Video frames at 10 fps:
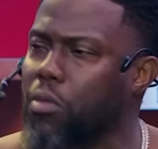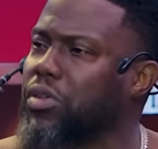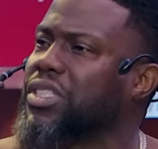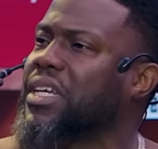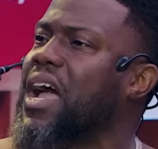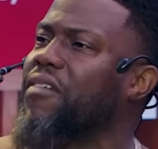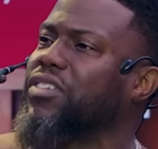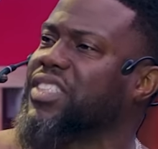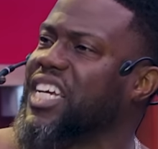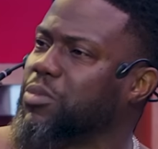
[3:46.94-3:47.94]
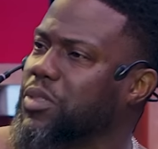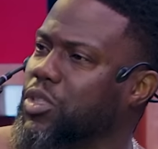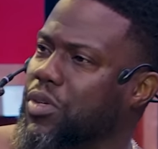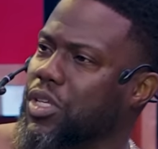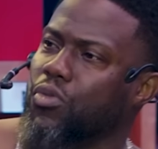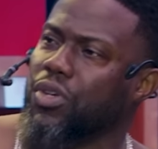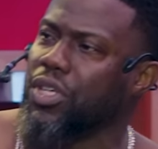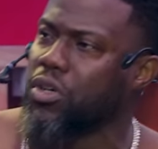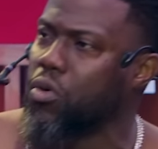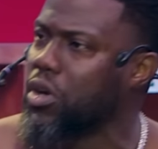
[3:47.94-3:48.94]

what was the conversation between you and your